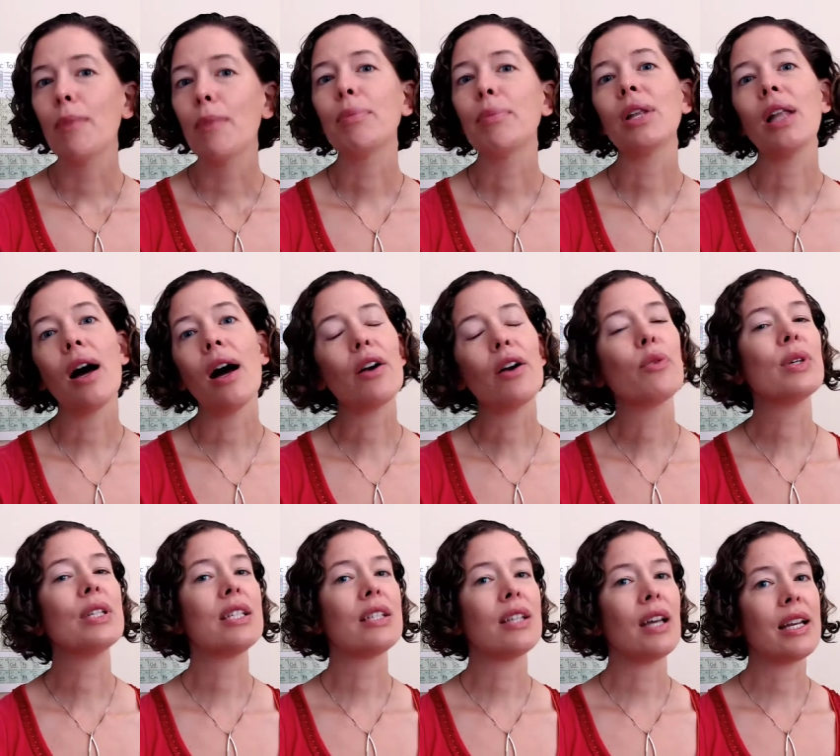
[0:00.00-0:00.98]
Planck
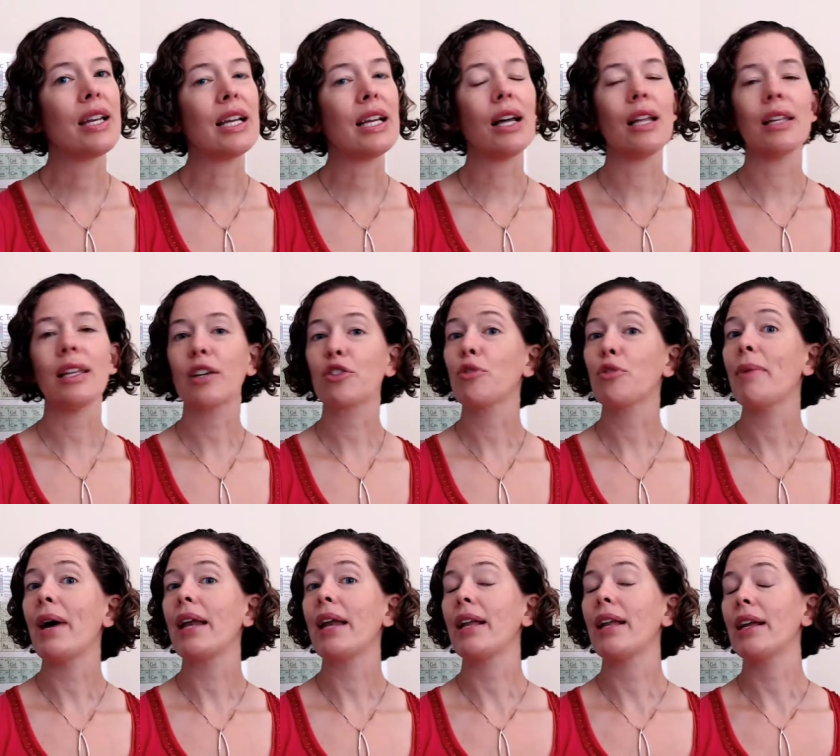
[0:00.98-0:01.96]
was studying
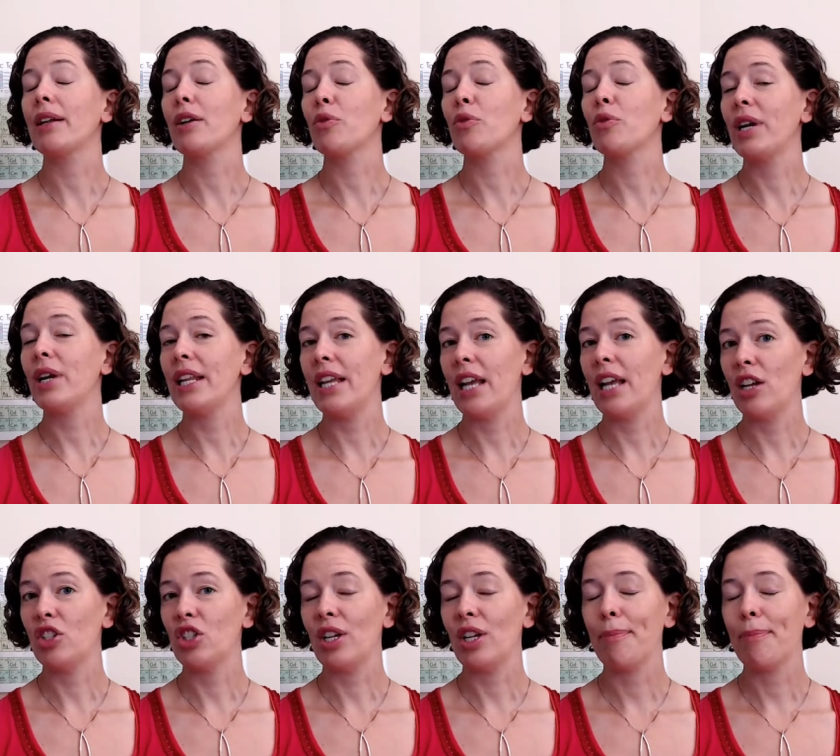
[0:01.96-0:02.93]
electromagnetic
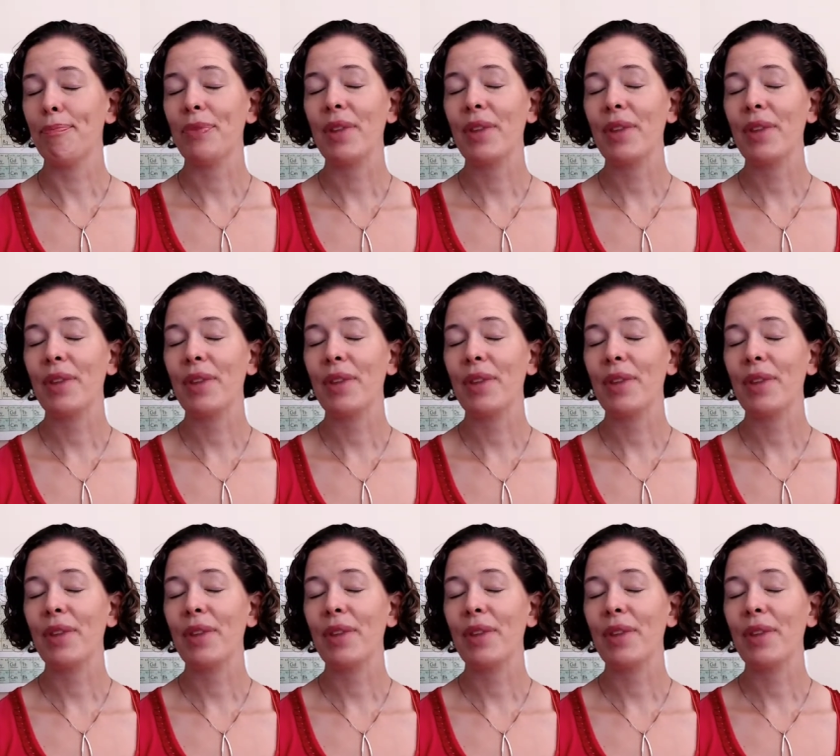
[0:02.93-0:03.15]
radiation,